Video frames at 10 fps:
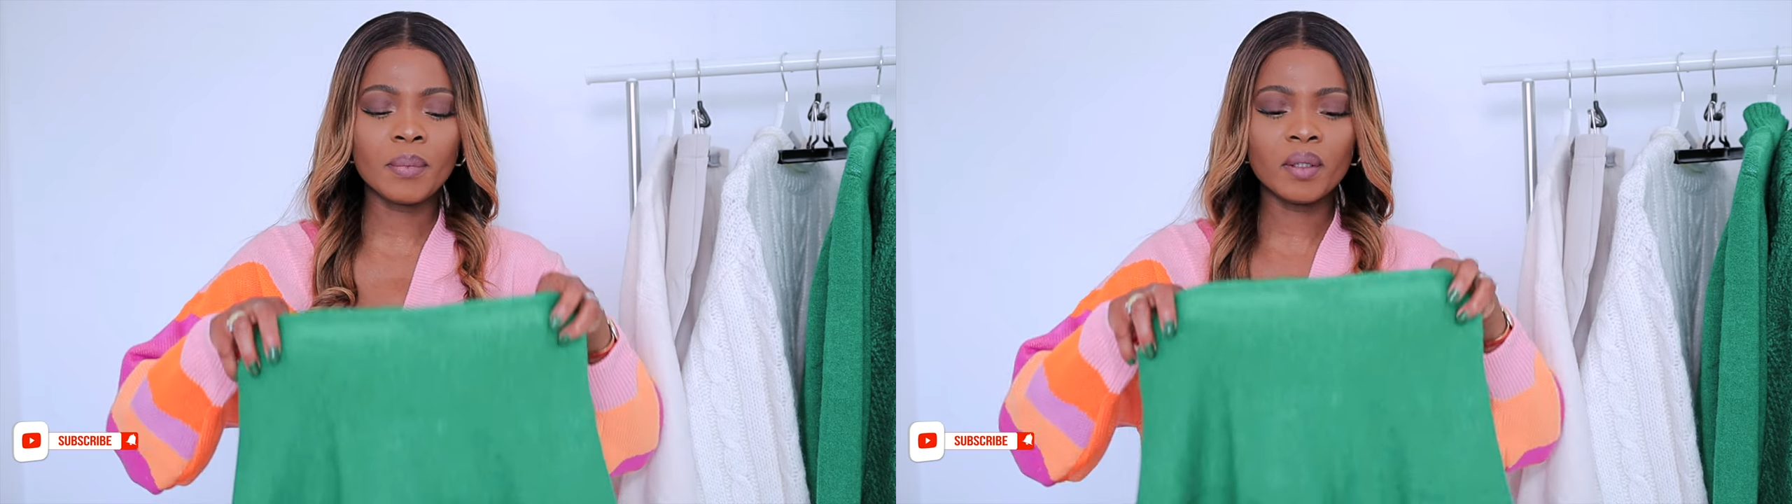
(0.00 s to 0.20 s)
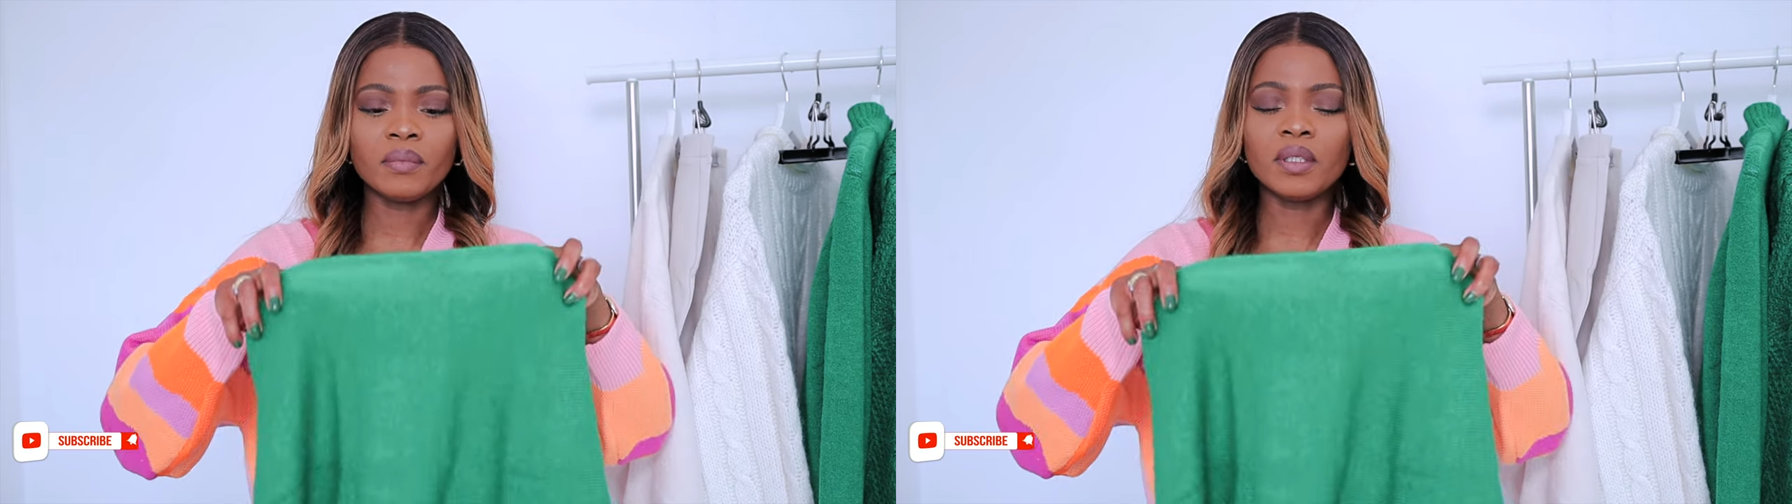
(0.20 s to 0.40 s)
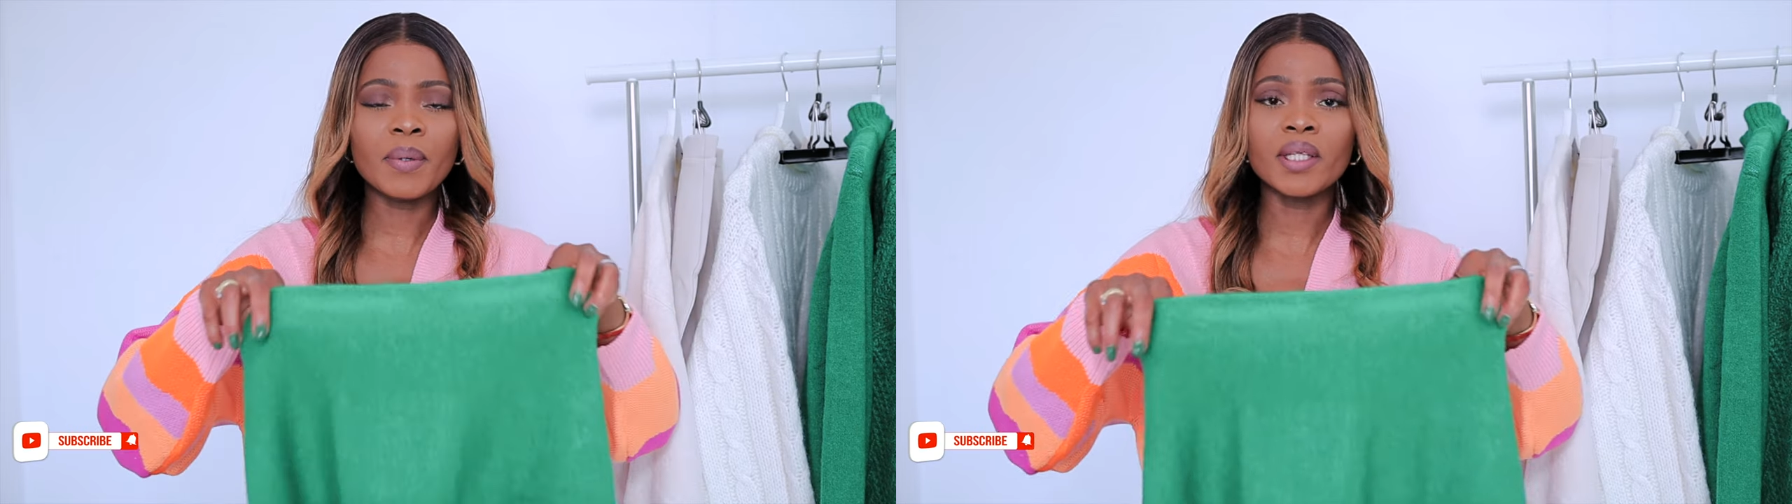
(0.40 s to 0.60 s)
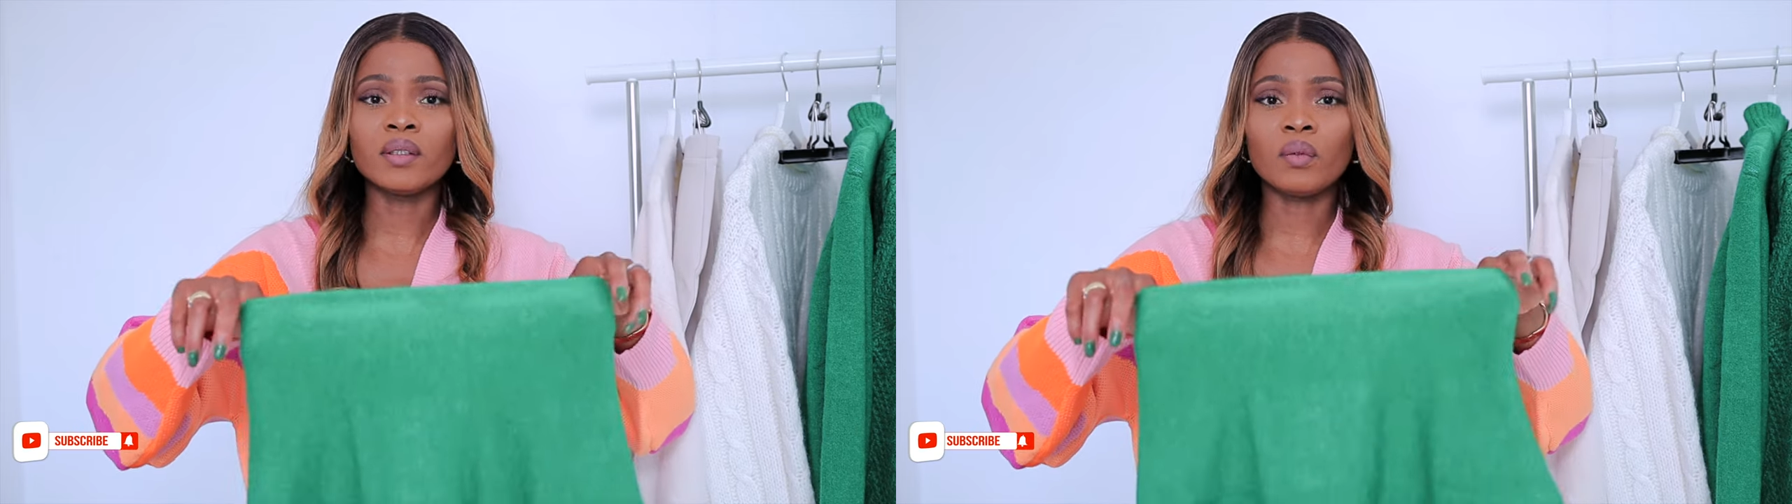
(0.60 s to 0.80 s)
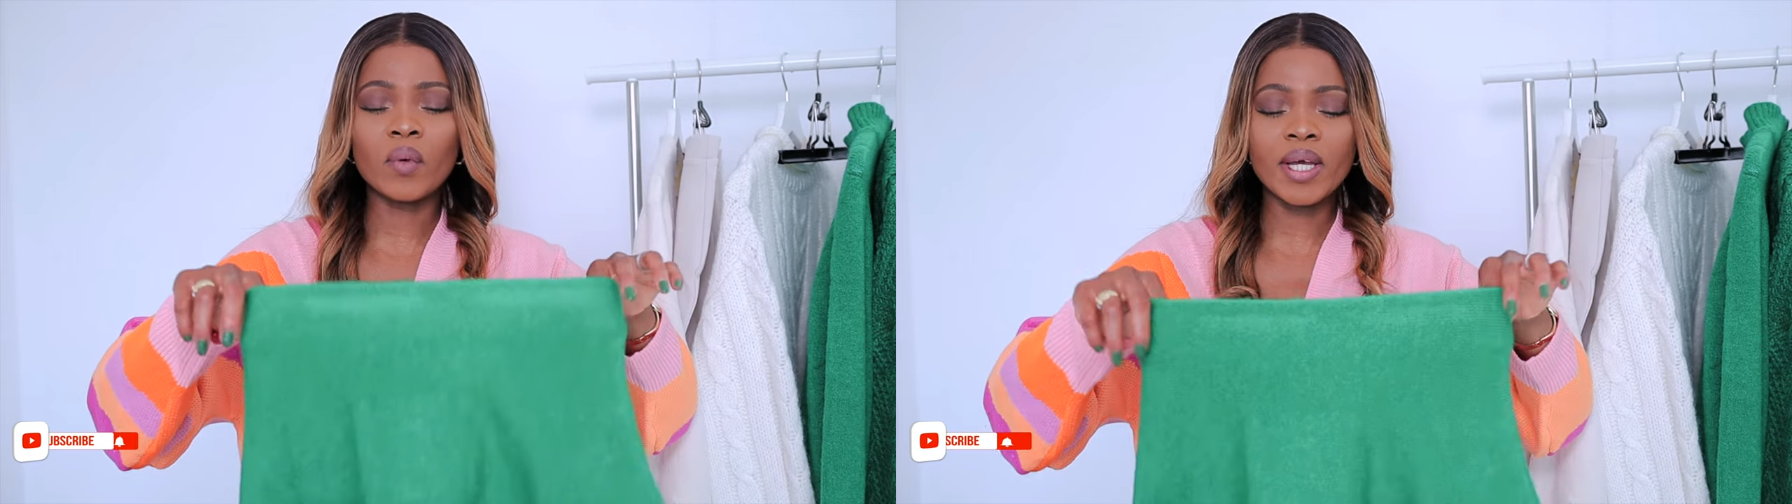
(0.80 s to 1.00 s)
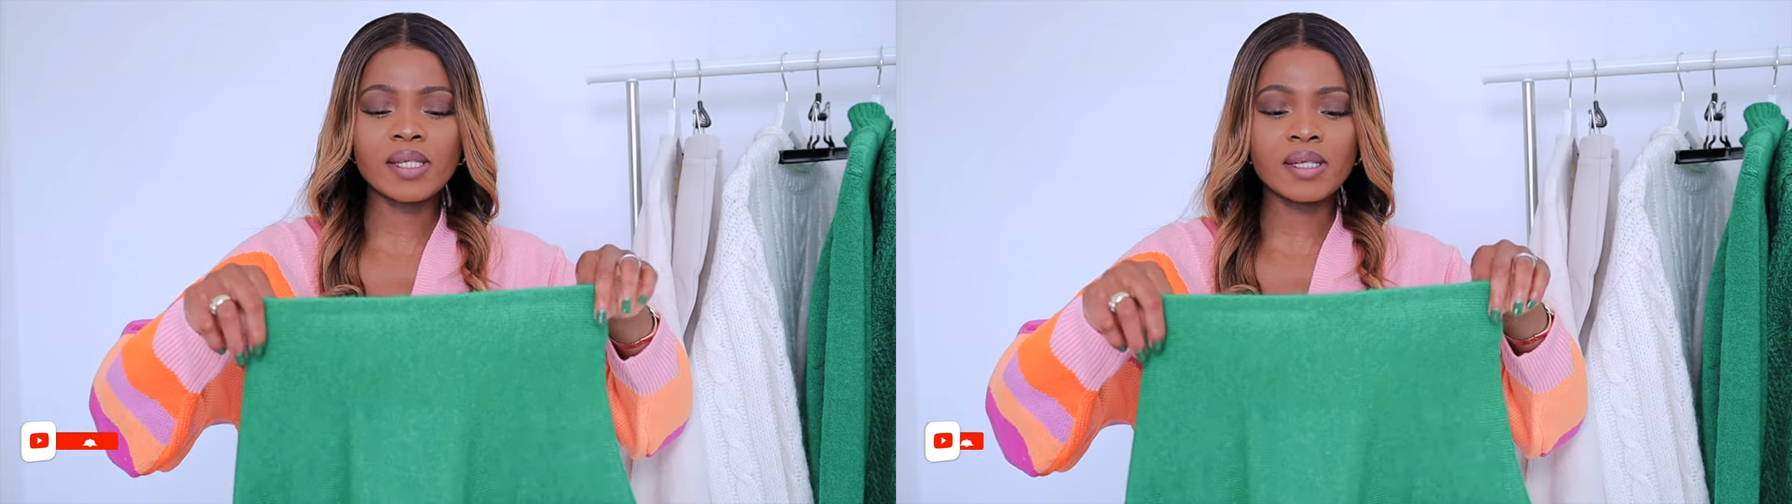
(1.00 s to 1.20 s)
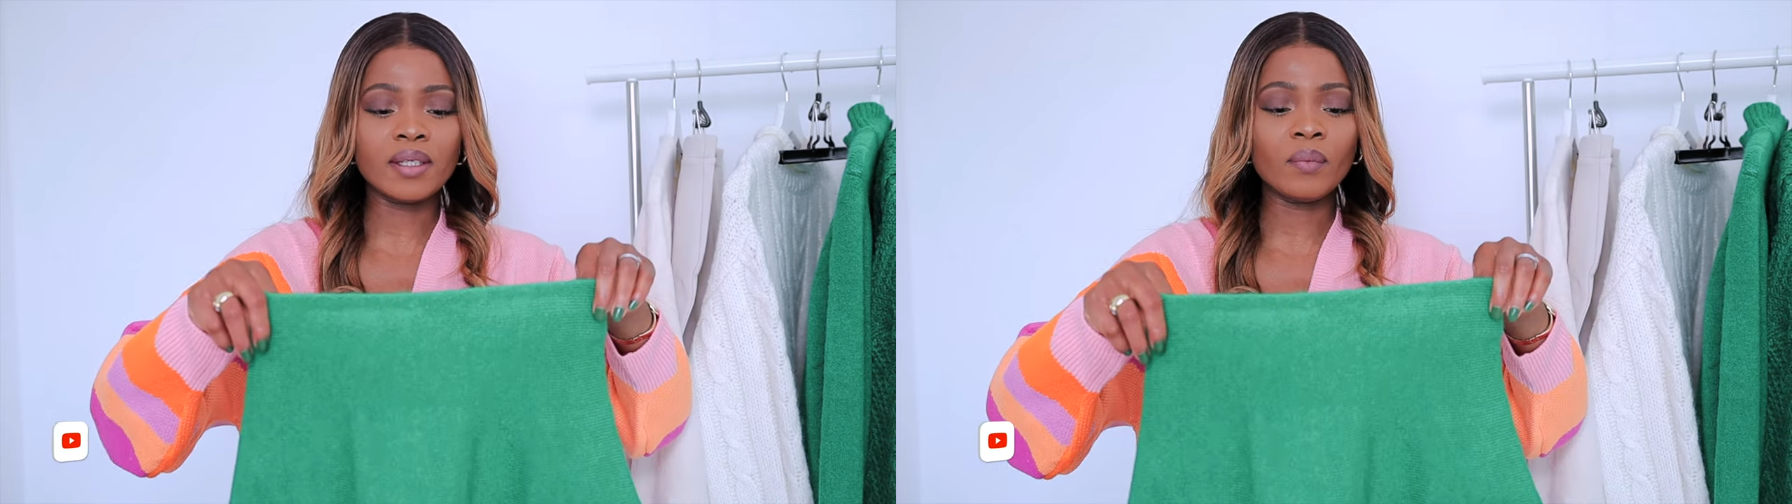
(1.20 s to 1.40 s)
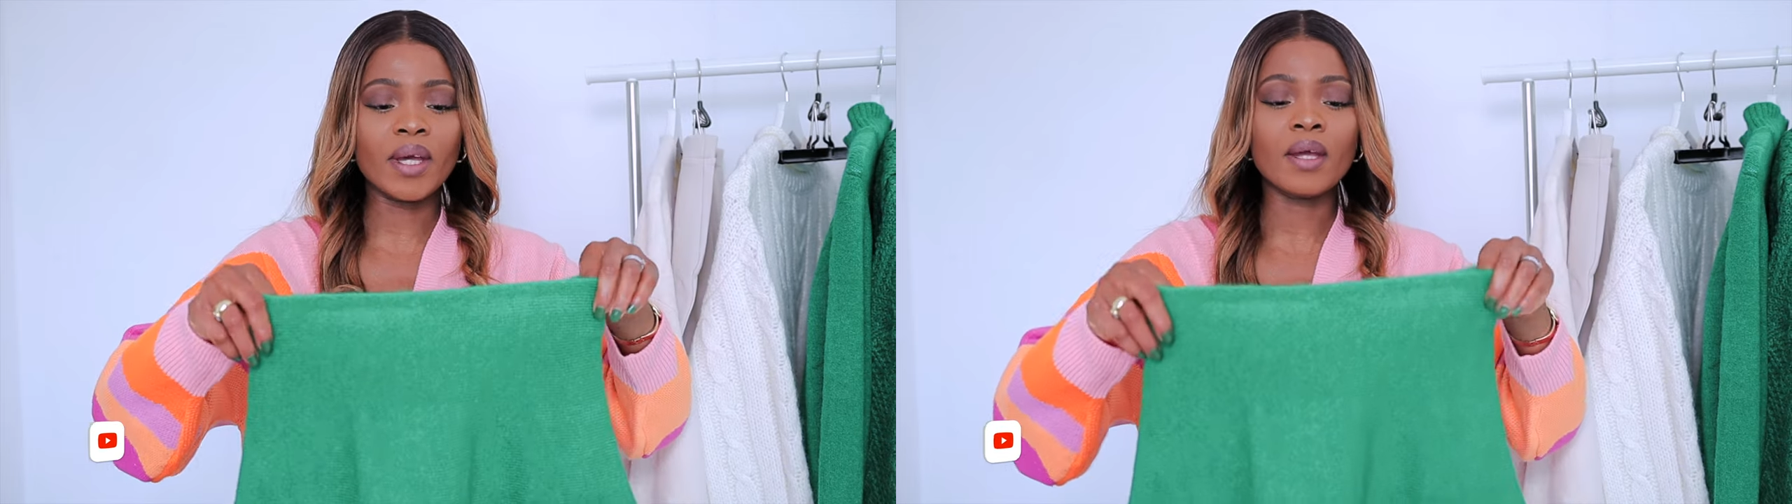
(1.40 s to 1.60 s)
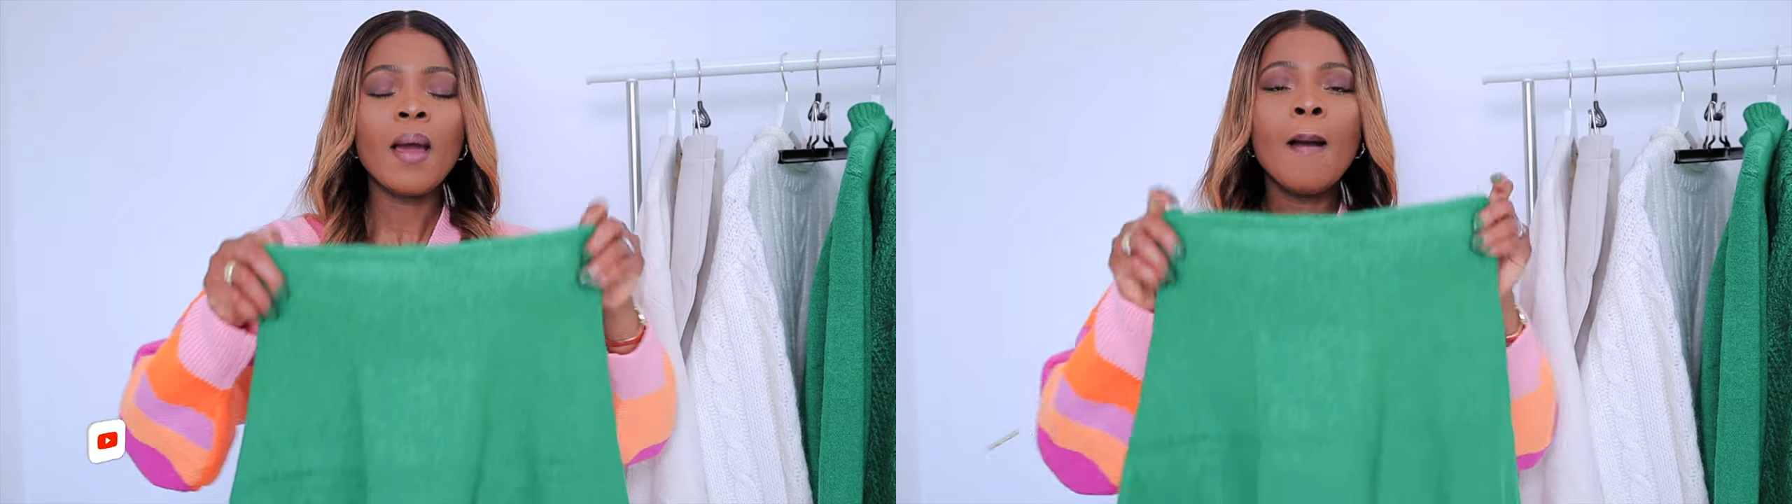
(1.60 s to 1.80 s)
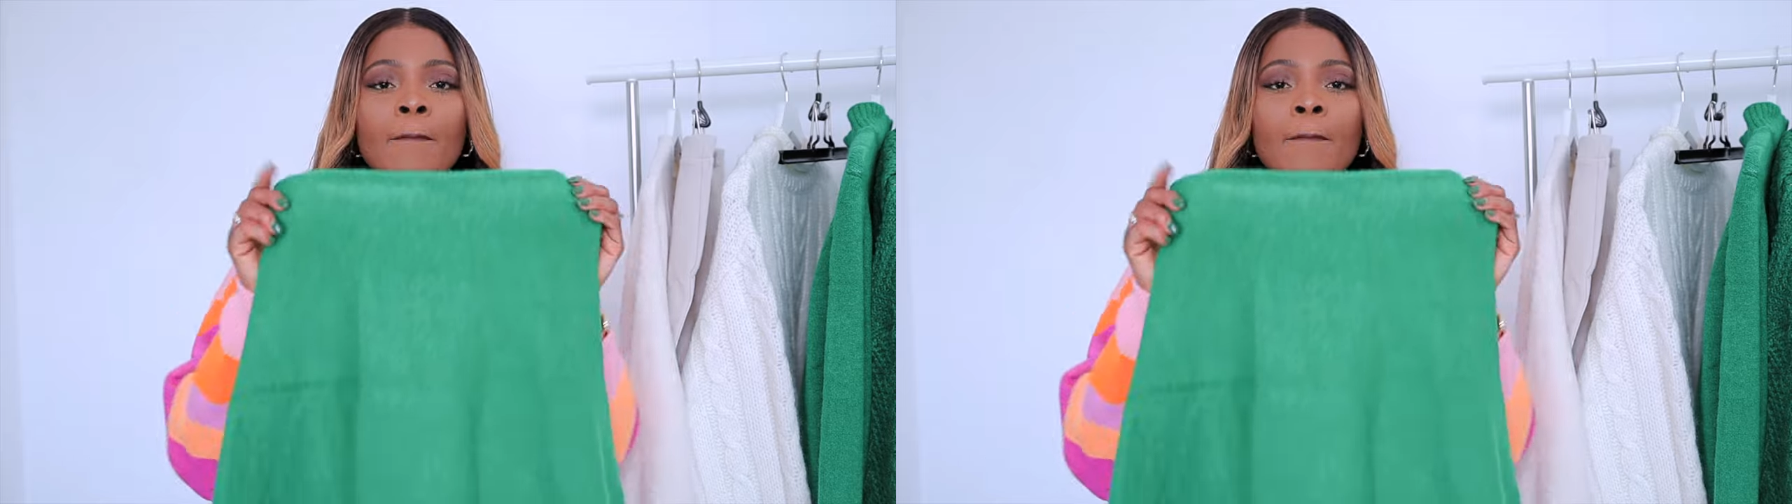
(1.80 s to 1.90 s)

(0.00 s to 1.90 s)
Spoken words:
but depend on the waist anyway.